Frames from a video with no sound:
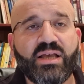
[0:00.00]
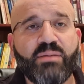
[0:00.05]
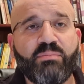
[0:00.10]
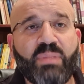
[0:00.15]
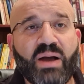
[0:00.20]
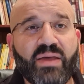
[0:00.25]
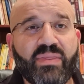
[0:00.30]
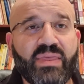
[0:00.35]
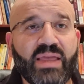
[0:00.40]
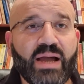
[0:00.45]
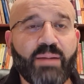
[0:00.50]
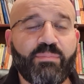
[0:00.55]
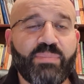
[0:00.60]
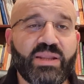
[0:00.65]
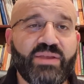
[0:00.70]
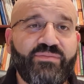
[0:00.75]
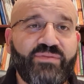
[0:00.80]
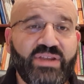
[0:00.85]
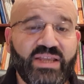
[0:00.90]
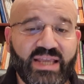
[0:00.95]
by the
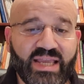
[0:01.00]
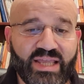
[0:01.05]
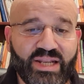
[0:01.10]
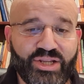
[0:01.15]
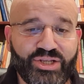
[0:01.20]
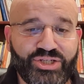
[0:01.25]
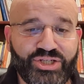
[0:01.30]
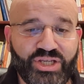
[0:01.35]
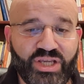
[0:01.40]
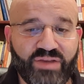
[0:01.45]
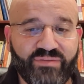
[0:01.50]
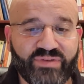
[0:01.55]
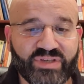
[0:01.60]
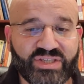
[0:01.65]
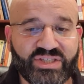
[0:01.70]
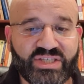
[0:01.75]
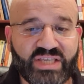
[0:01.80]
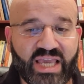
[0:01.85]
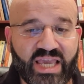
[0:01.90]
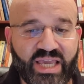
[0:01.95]
uplifting energy of a
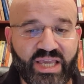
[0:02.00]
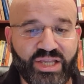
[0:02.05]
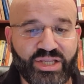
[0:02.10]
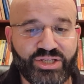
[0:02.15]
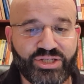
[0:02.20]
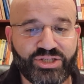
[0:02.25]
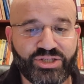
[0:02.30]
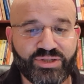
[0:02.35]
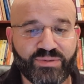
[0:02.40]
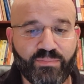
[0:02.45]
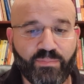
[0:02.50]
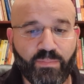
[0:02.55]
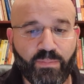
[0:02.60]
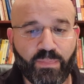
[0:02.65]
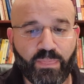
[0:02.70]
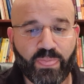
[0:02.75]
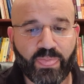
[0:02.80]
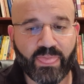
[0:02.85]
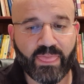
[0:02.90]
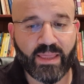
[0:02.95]
sage,
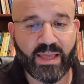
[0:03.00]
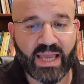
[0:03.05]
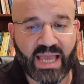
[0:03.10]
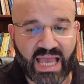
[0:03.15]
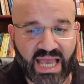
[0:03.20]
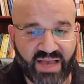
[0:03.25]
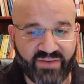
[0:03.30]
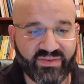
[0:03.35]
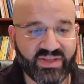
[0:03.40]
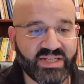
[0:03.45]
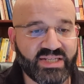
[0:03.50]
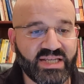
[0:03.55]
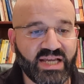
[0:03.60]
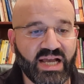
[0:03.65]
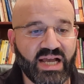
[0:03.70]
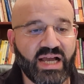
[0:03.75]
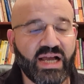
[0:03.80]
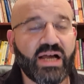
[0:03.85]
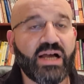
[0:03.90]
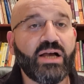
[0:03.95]

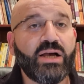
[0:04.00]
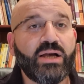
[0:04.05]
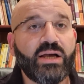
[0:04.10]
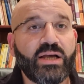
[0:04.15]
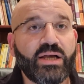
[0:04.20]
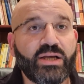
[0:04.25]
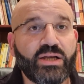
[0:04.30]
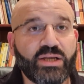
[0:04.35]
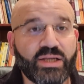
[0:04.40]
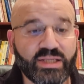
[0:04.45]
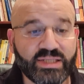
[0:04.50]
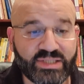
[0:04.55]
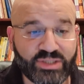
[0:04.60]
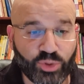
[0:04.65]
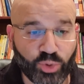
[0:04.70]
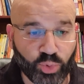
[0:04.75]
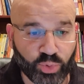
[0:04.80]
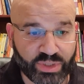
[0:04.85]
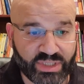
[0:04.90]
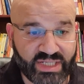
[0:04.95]
avatar,
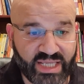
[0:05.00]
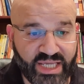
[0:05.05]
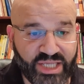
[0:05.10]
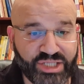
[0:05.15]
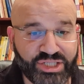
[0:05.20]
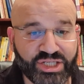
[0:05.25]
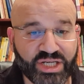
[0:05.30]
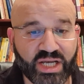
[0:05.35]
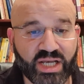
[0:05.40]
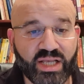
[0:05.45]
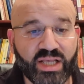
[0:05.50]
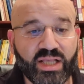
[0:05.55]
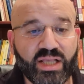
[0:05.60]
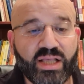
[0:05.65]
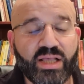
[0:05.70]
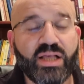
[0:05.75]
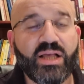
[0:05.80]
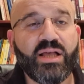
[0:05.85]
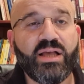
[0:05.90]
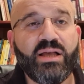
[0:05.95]
or teacher,
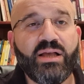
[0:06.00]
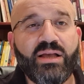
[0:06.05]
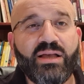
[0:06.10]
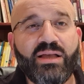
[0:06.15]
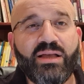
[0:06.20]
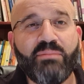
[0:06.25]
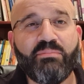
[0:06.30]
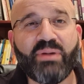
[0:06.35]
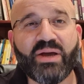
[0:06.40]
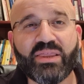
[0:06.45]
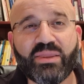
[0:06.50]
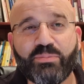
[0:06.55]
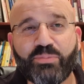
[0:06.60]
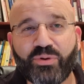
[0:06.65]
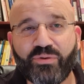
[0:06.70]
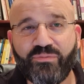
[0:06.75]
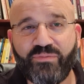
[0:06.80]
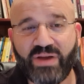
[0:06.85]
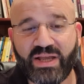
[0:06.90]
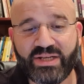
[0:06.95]
by the
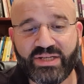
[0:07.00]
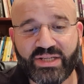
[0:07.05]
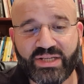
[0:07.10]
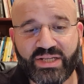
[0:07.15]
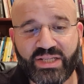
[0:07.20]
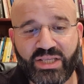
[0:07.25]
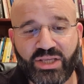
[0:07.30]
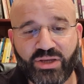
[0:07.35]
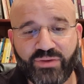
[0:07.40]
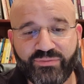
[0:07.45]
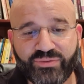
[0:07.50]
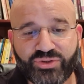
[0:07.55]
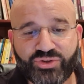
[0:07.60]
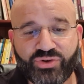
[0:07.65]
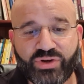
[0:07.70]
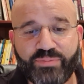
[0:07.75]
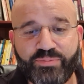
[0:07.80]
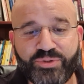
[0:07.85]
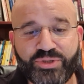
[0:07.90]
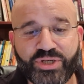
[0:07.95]
profundity of
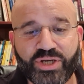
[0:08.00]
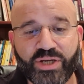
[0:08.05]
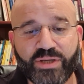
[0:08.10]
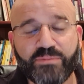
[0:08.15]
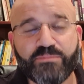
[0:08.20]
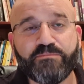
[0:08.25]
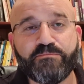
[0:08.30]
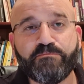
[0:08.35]
scripture